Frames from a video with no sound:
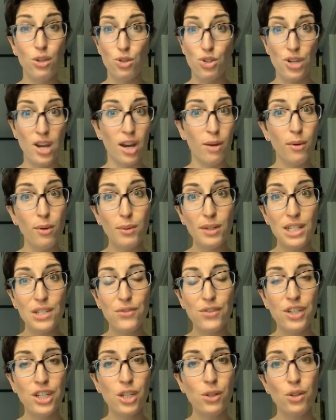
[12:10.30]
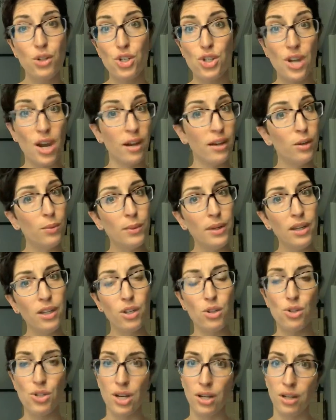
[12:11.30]
you share what works for you, you share your real,
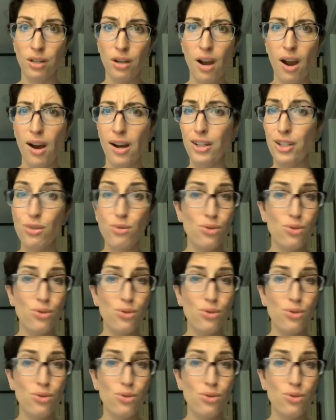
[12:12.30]
you share your hard,